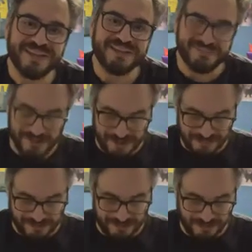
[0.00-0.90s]
So
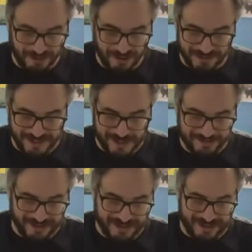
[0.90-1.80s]
these are all the
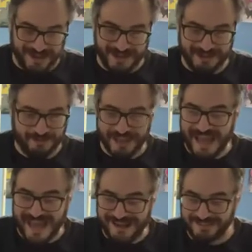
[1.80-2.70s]
games we
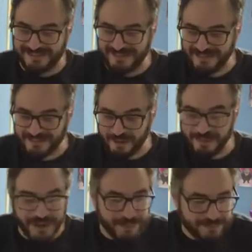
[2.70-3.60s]
had as
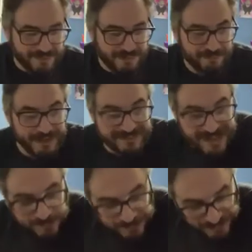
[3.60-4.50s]
growing up. My
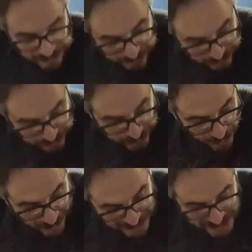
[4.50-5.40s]
dad was
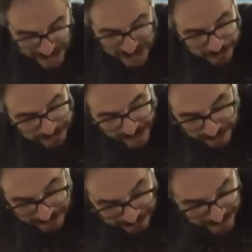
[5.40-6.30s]
staunch. He was
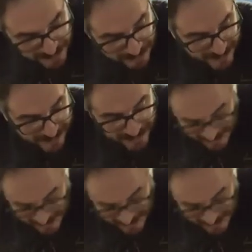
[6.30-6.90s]
vehement